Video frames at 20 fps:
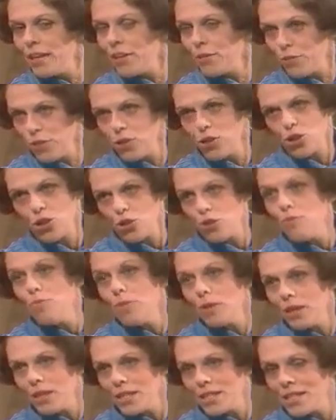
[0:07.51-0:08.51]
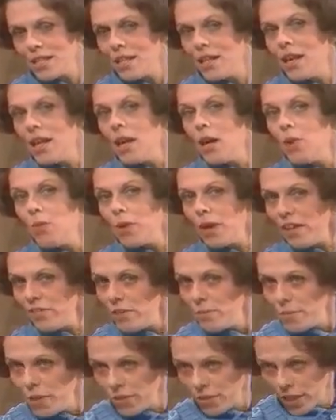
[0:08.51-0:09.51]
The first 2 months, when
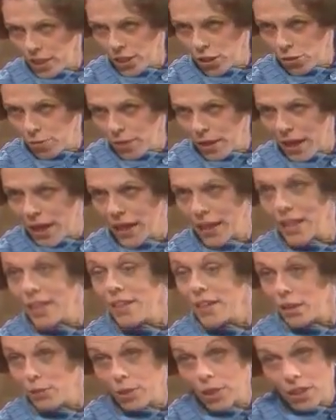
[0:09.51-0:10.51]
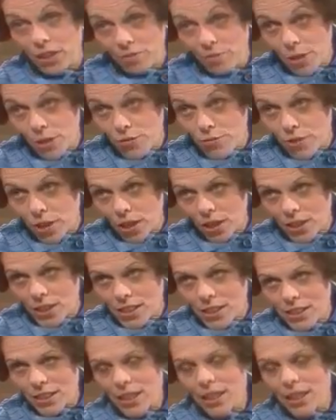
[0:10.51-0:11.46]
every month I'd go back and they would give me drugs,